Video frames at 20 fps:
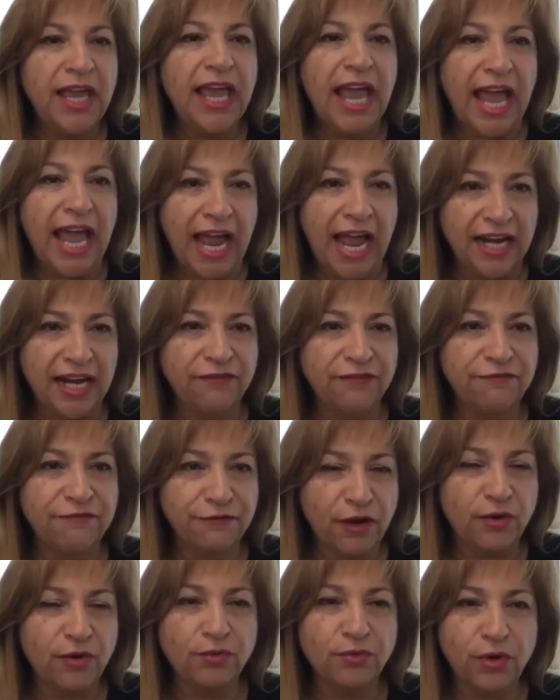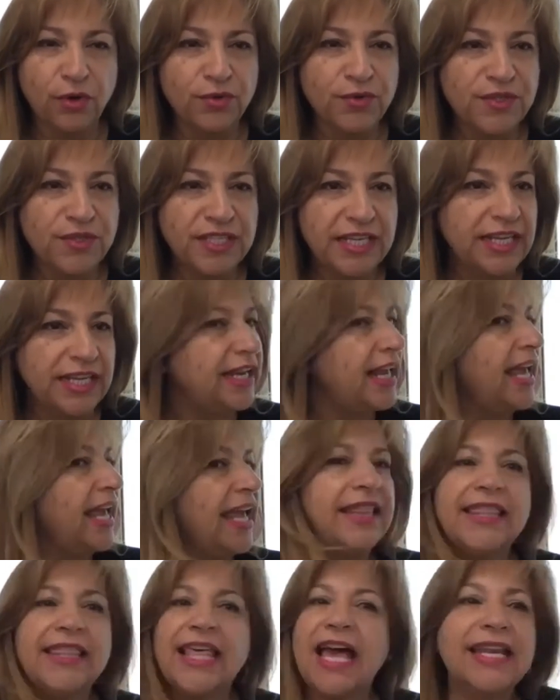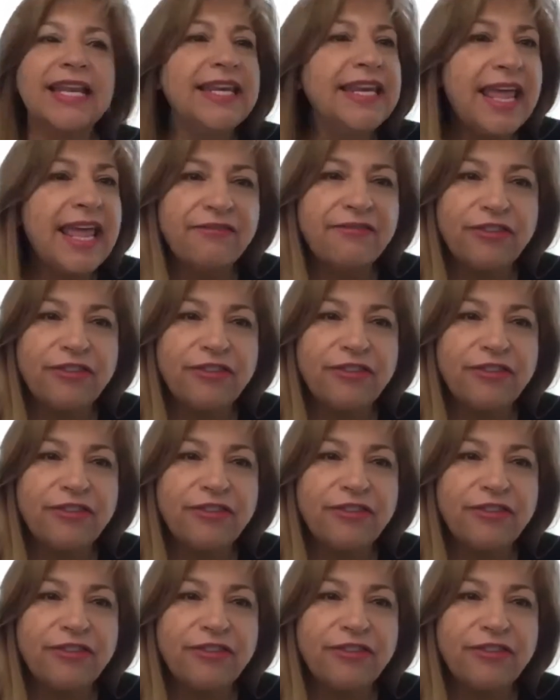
had a front row seat. That never